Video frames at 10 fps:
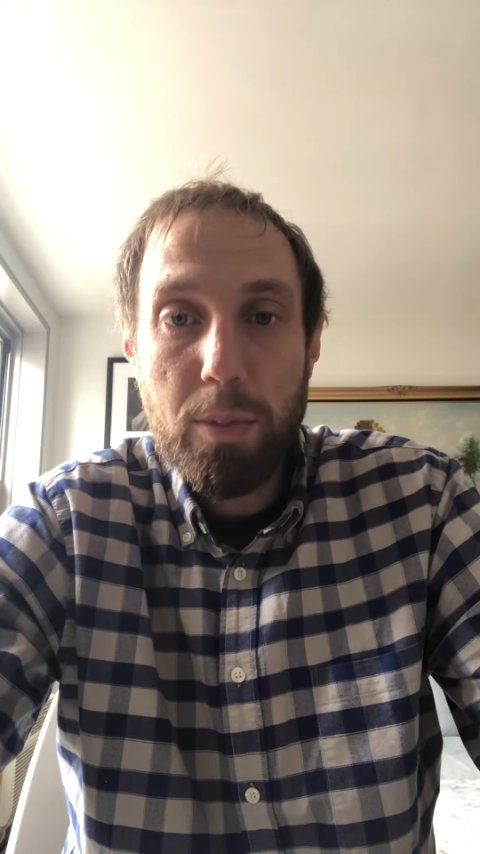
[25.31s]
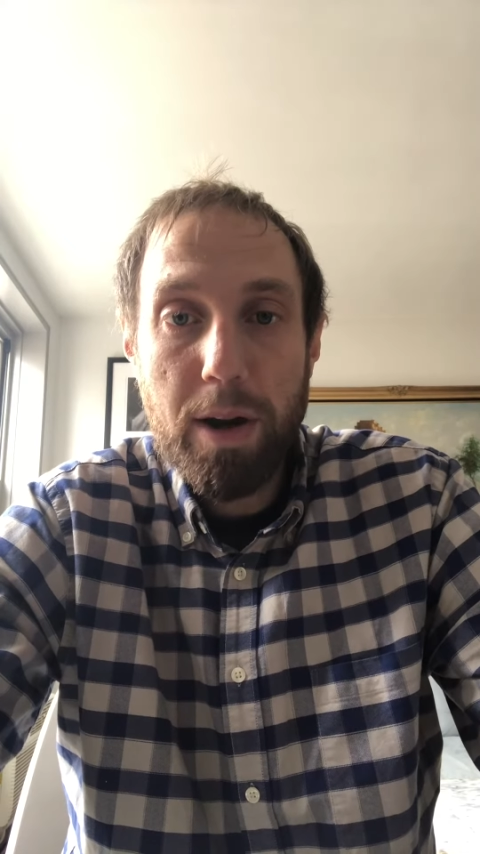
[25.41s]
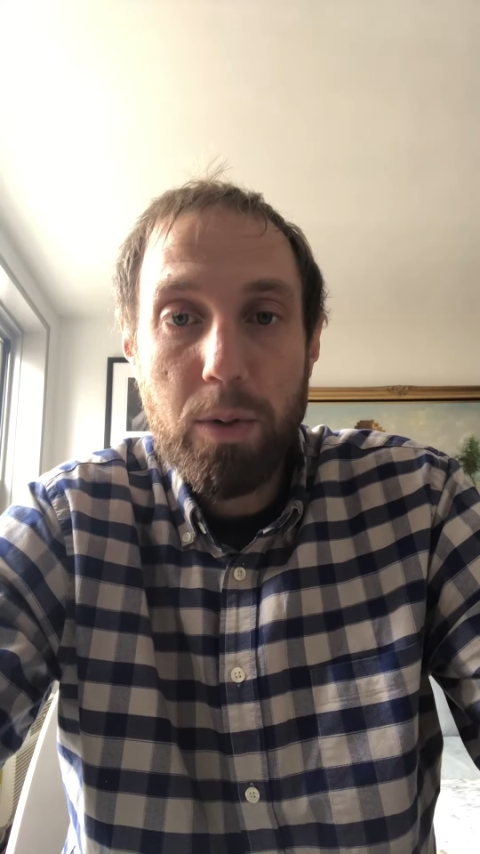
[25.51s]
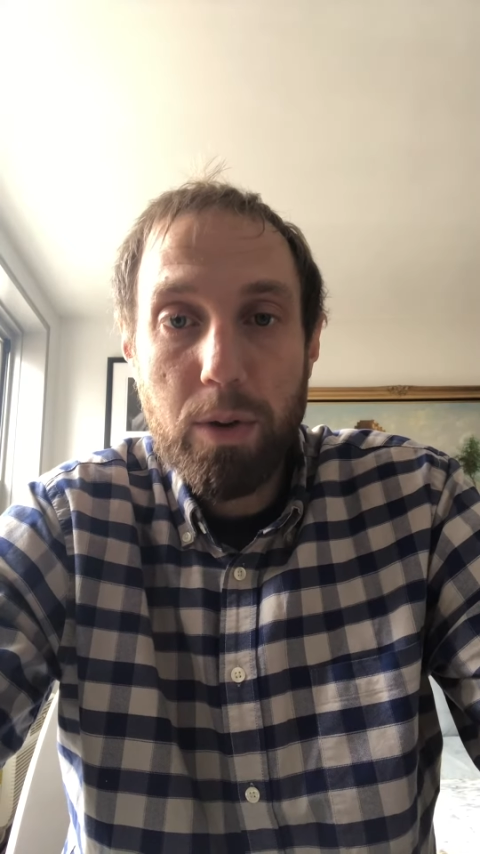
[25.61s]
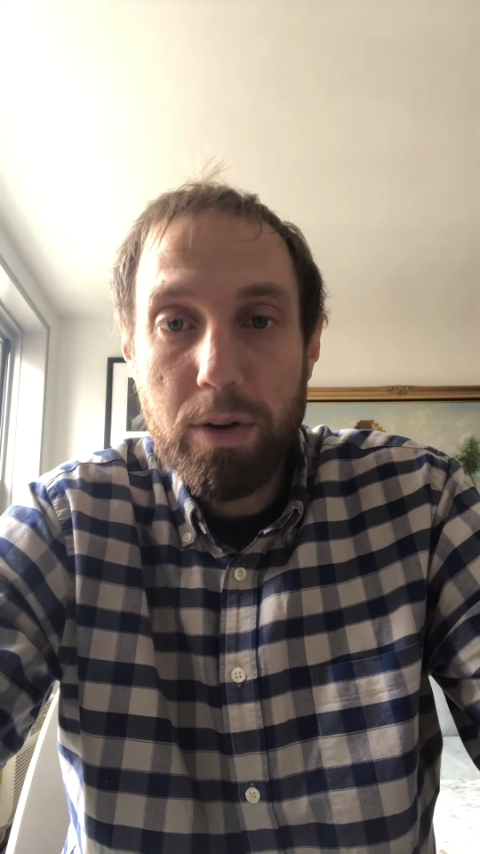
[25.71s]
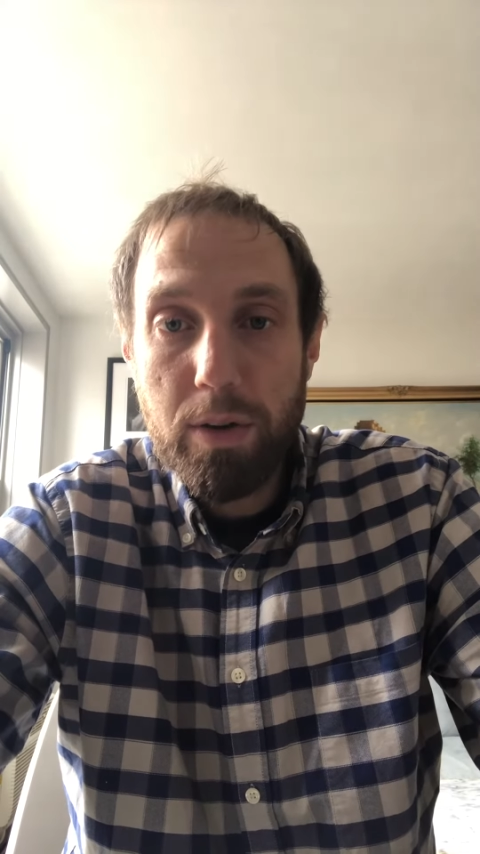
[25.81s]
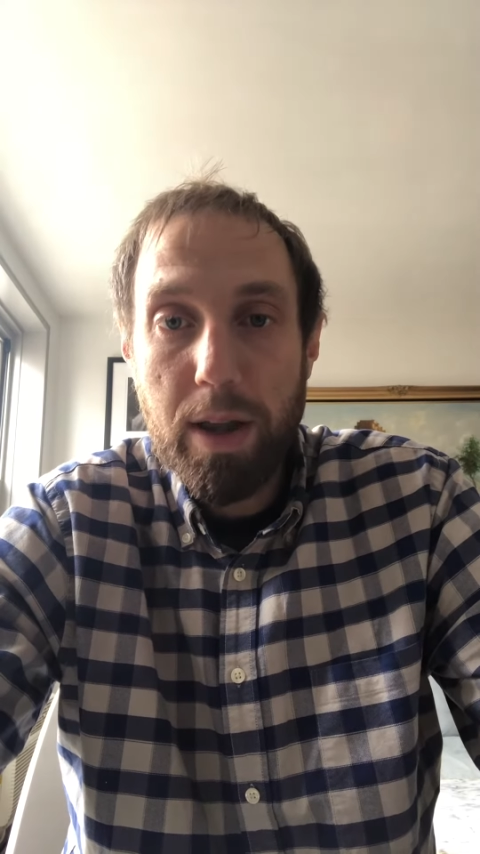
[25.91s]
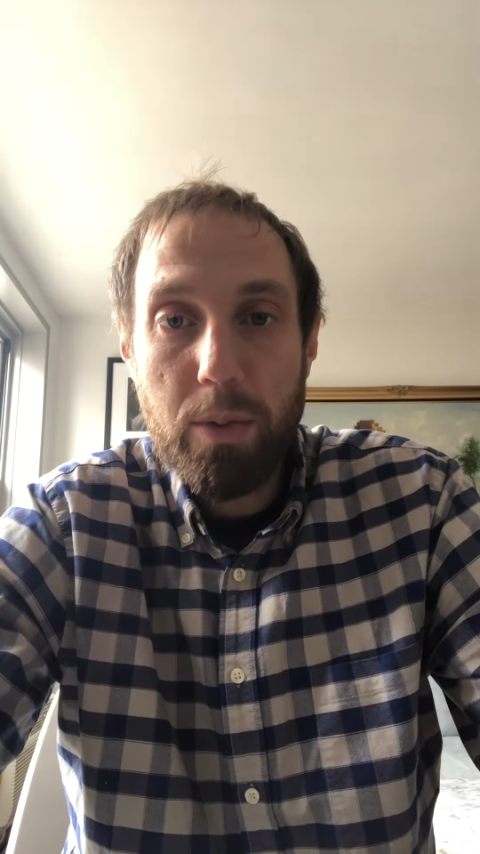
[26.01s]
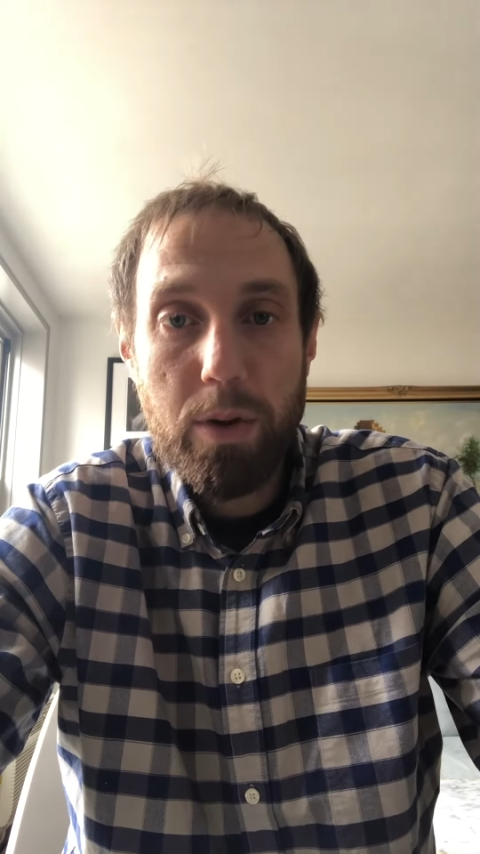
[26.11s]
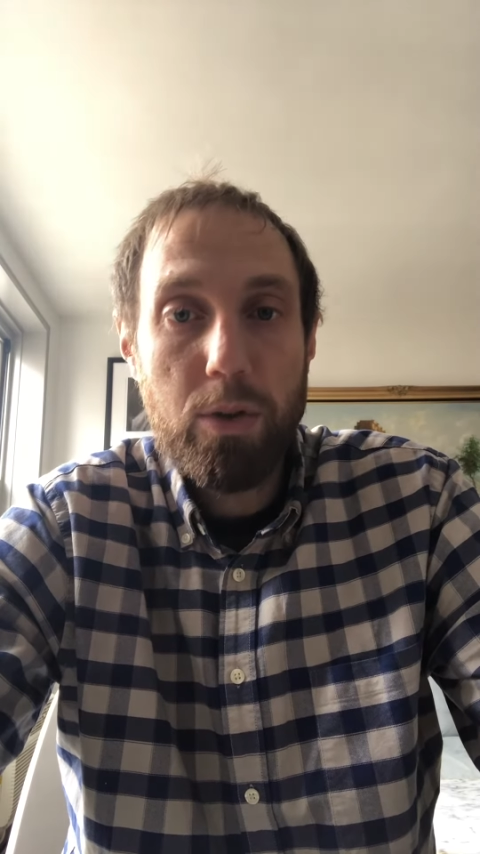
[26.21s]

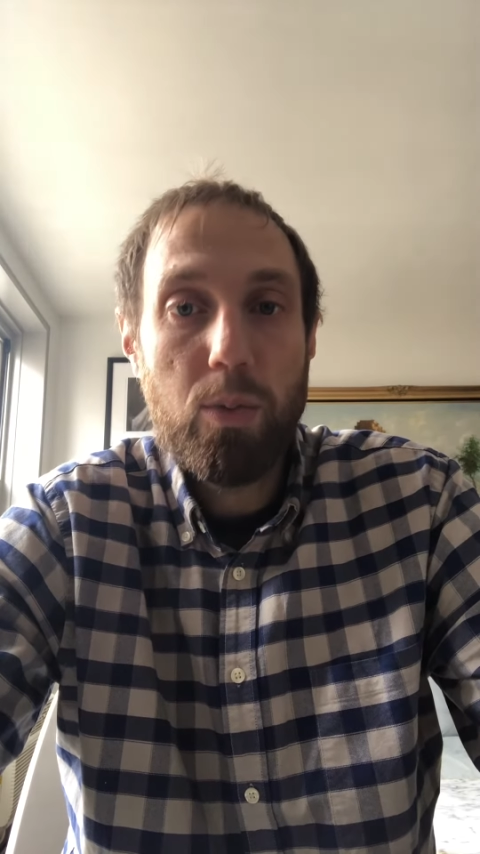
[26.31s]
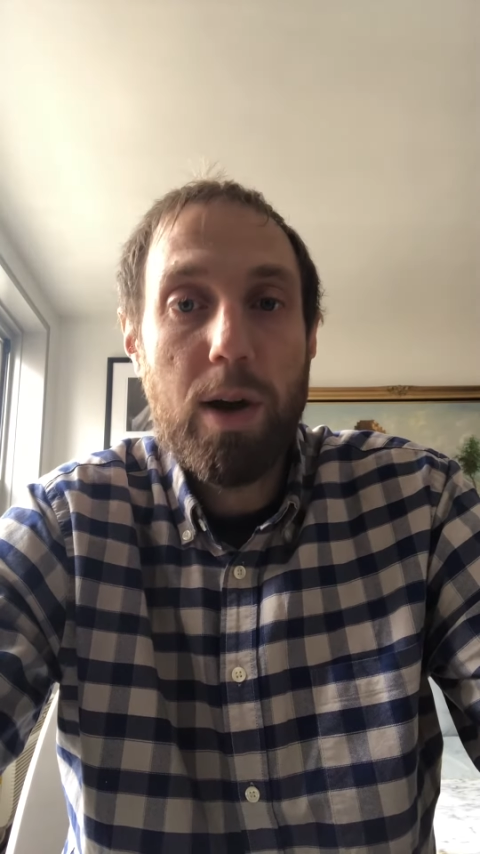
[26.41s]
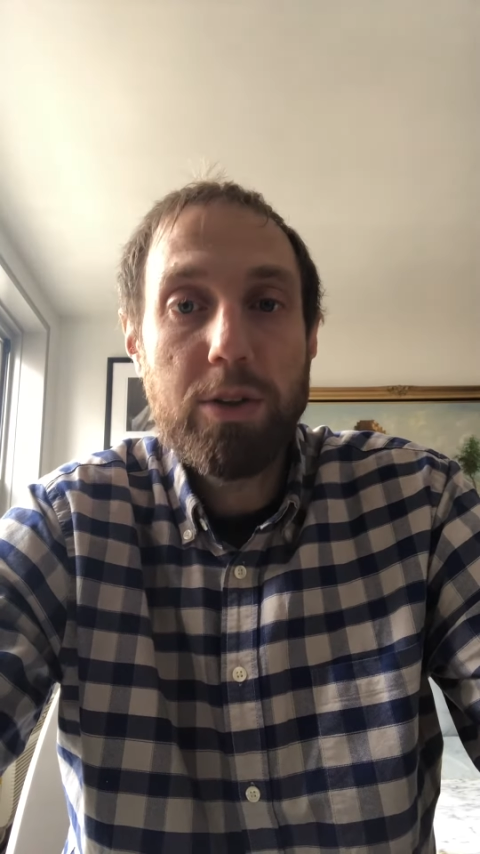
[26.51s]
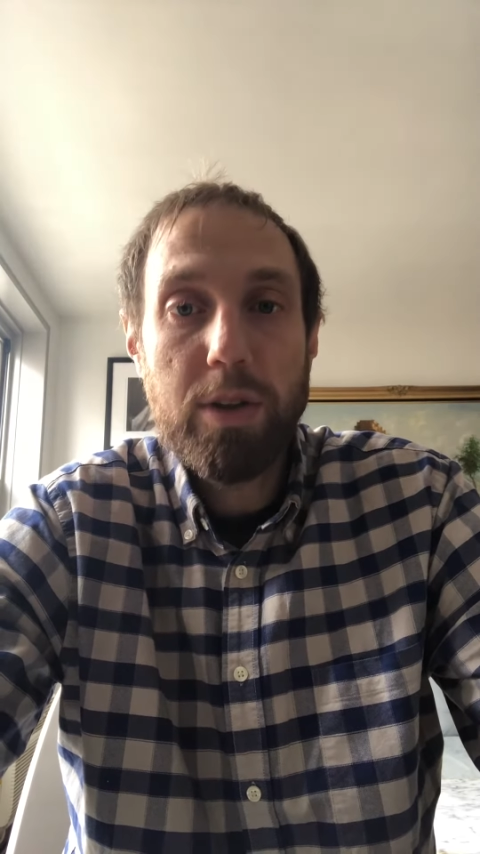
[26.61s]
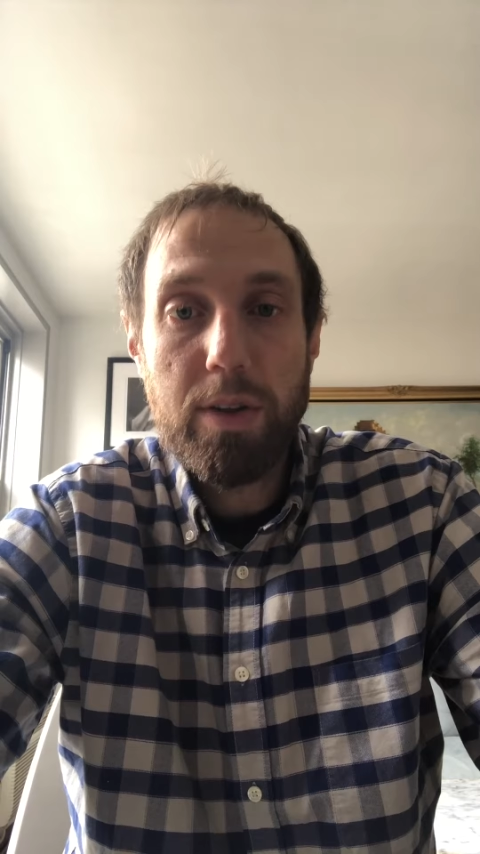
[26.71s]
anyone who's watching